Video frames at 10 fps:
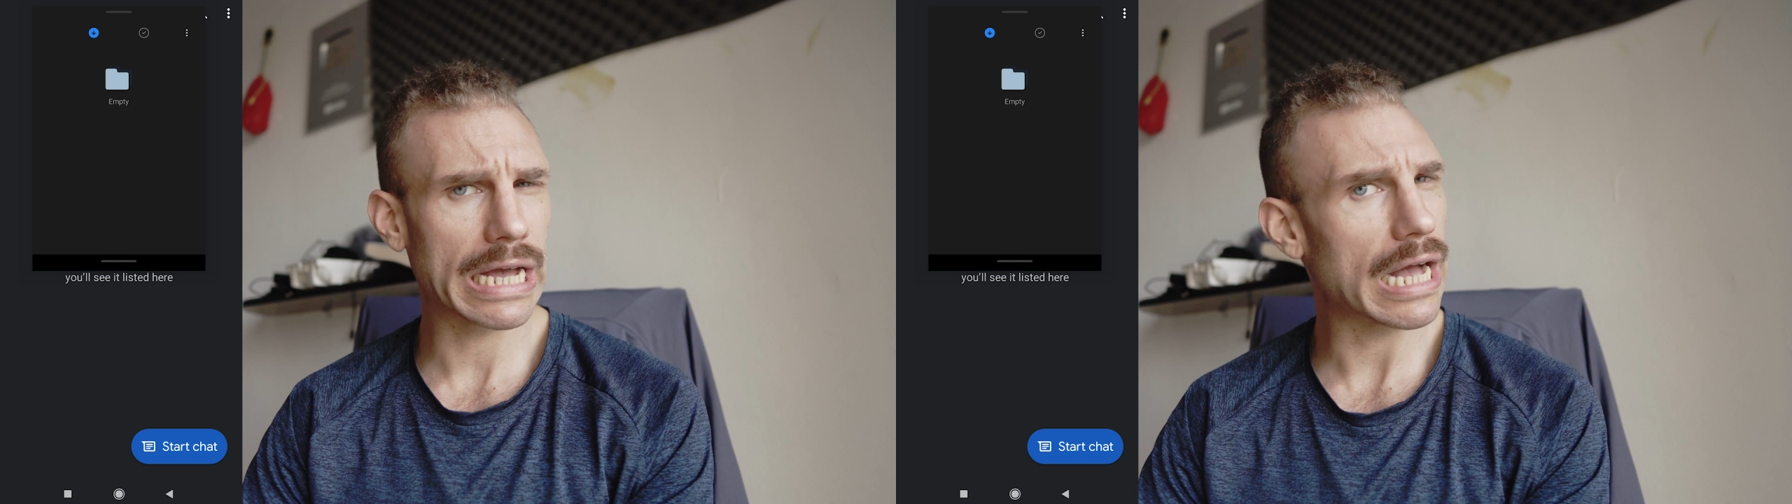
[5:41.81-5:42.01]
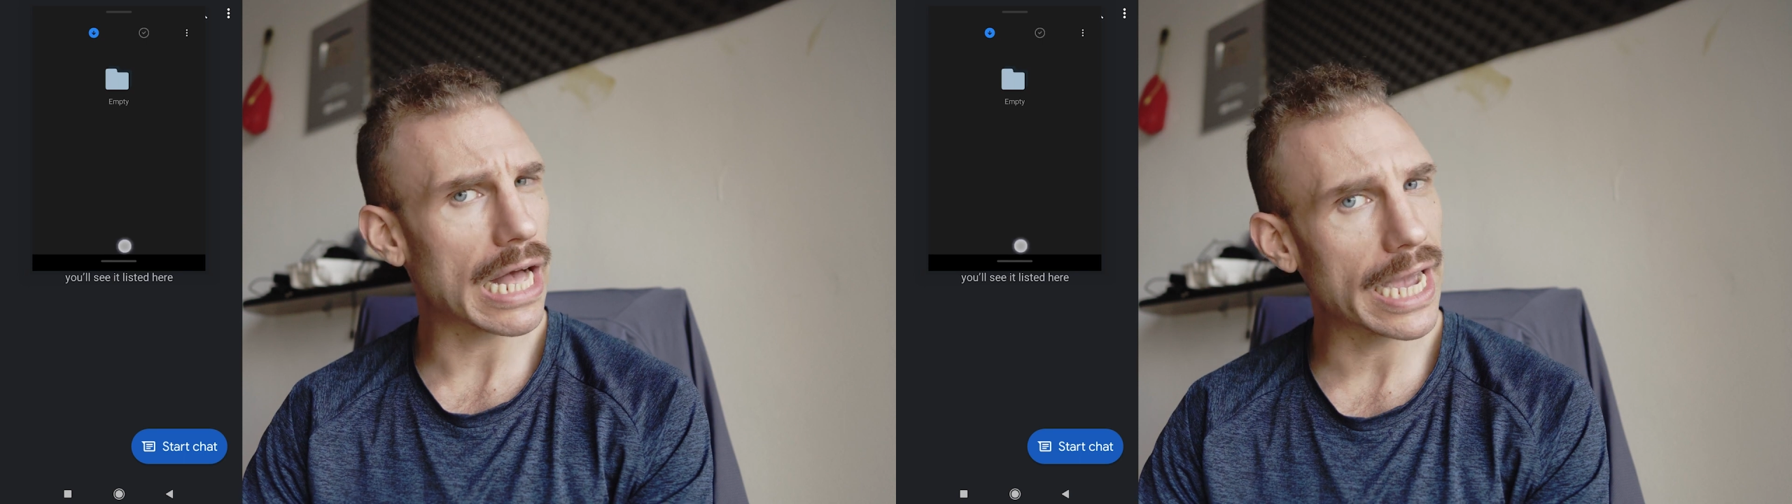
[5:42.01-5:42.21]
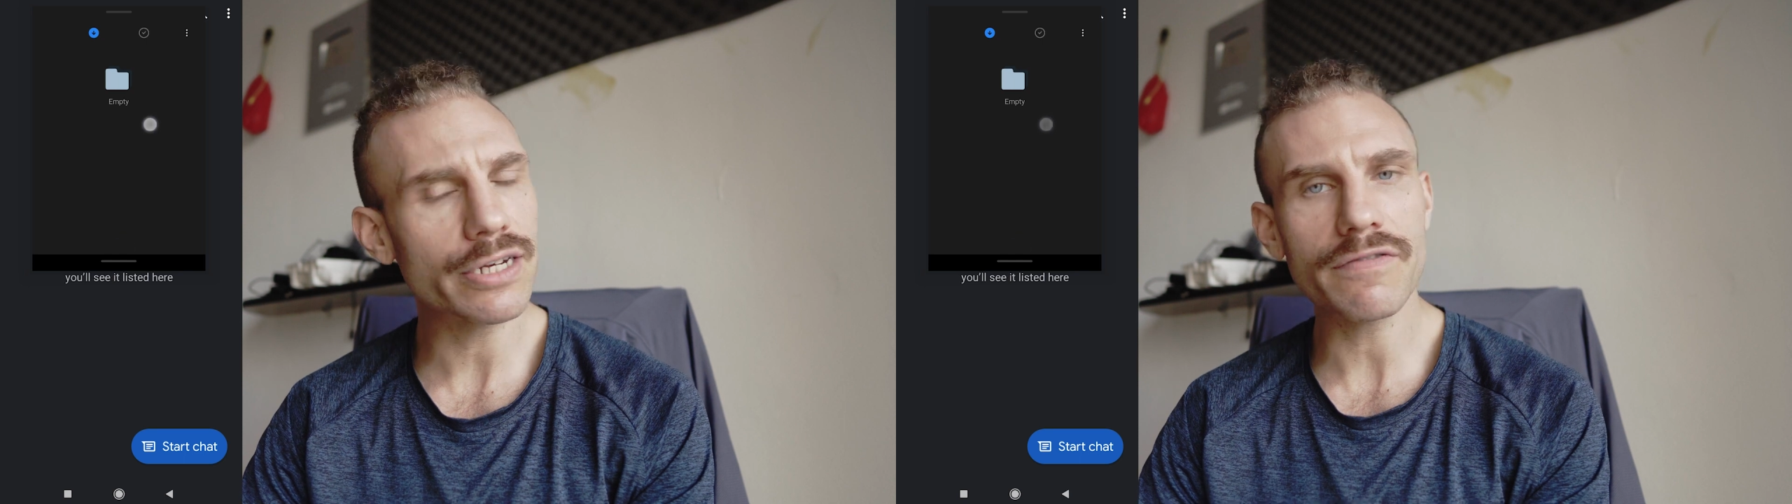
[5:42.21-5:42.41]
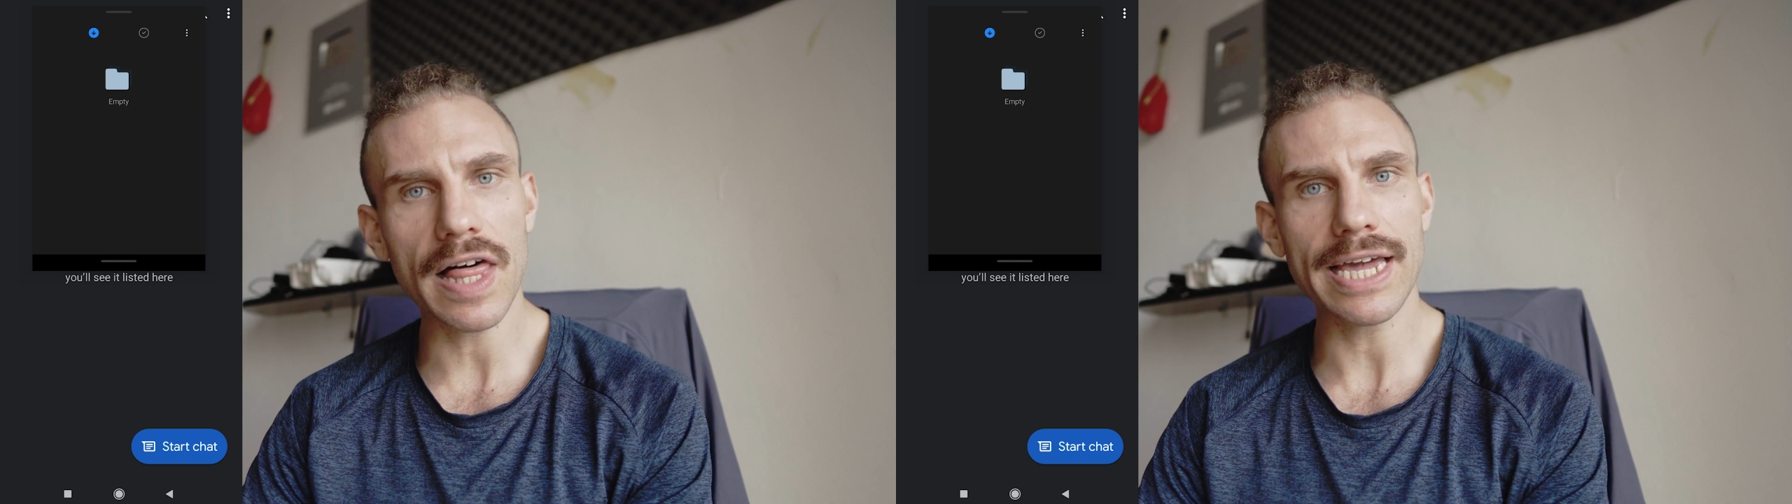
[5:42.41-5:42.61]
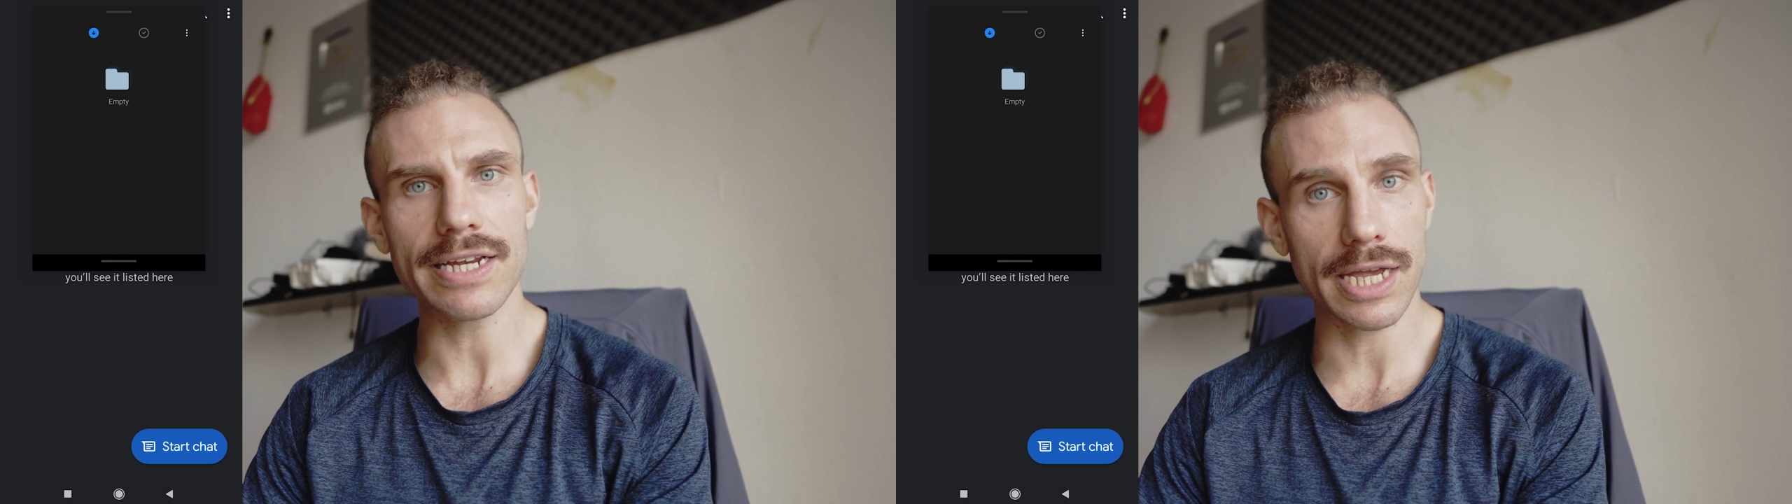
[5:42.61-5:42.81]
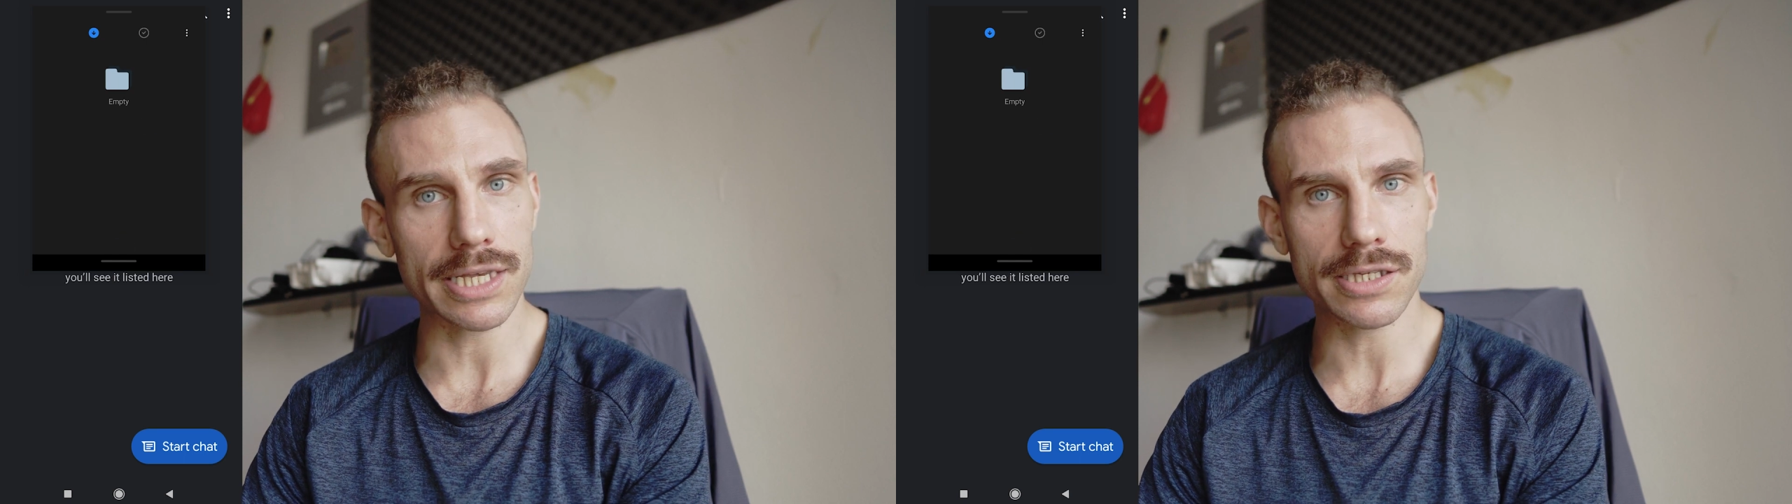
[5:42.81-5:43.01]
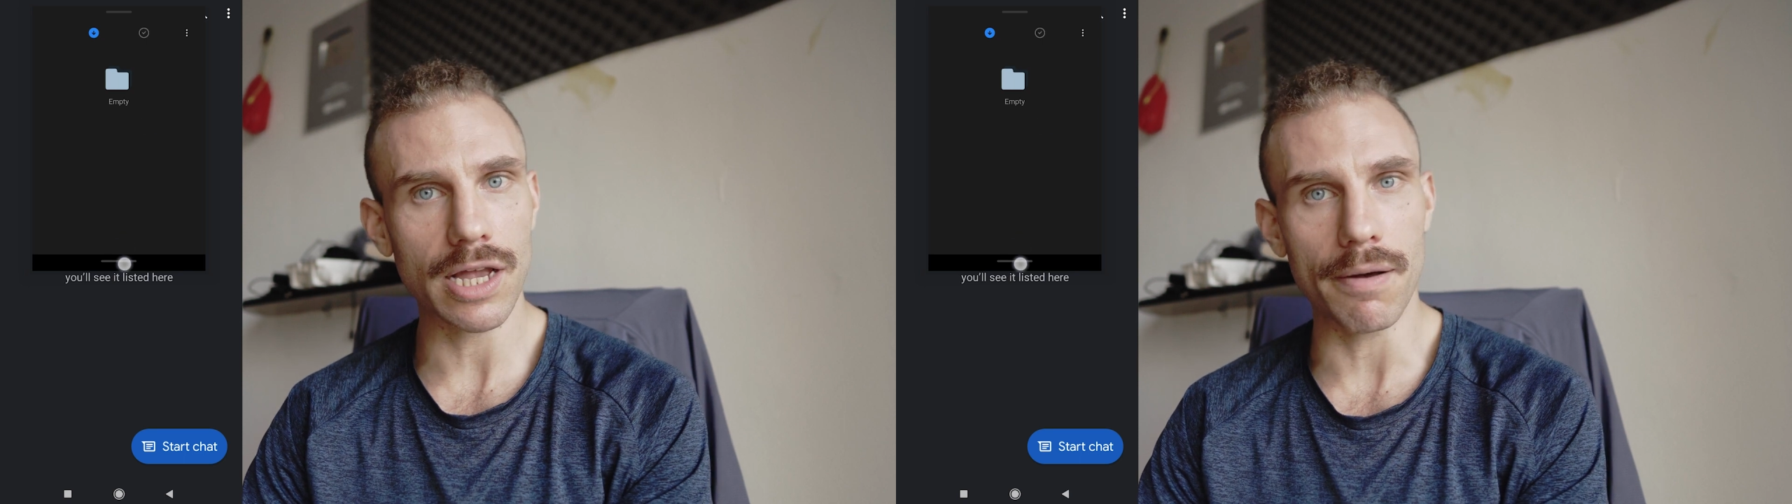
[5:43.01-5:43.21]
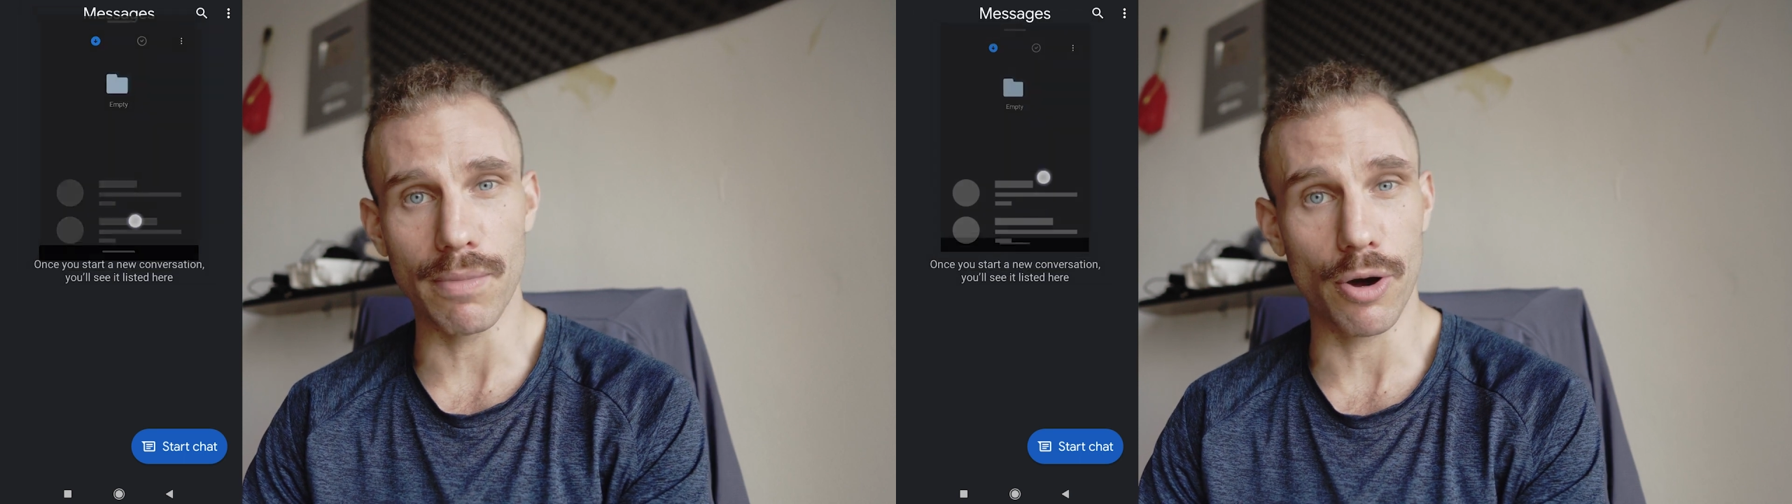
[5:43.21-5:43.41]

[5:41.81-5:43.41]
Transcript: kind of like a desktop